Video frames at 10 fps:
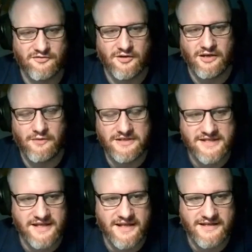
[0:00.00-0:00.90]

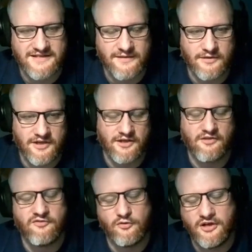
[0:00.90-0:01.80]
IYT here. Today we're looking at
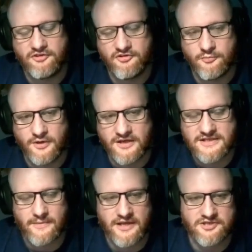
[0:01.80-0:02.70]
the full license mock
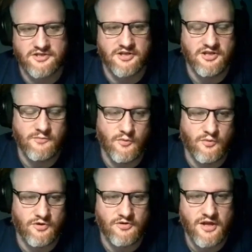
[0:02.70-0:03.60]
examination number
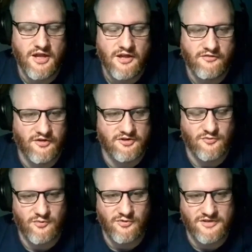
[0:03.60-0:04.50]
1, version
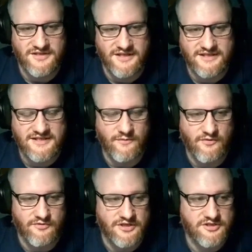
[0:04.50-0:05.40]
1.6, and
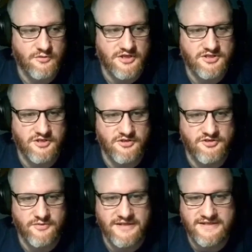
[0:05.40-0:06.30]
we've reached question
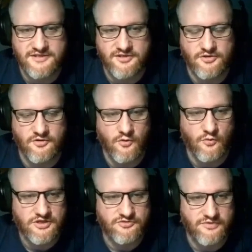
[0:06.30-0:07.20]
22,
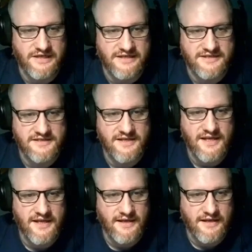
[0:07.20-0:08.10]
which reads,
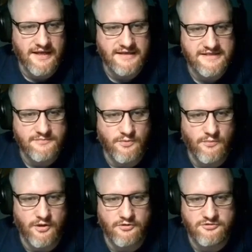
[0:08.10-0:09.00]
it is
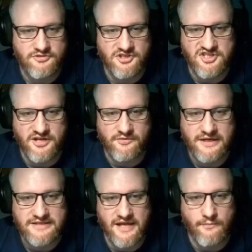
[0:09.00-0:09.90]
proposed to
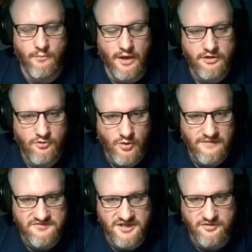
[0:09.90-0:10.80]
generate a
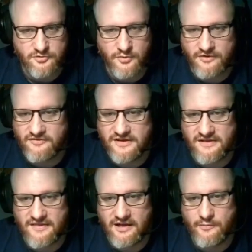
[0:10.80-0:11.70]
microwave signal by
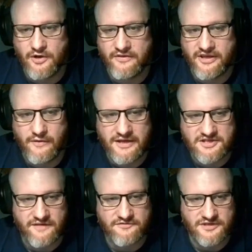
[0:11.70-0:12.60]
feeding the output of a
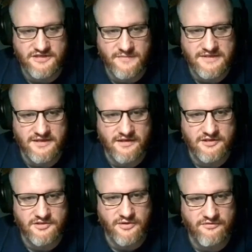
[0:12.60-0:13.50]
UHF transmitter
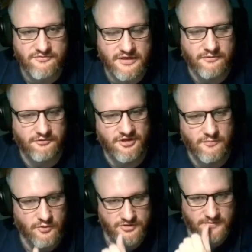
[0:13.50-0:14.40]
to a frequency
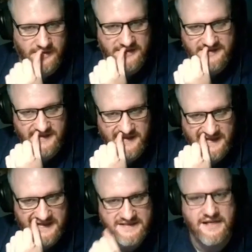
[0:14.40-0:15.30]
multiplier circuit.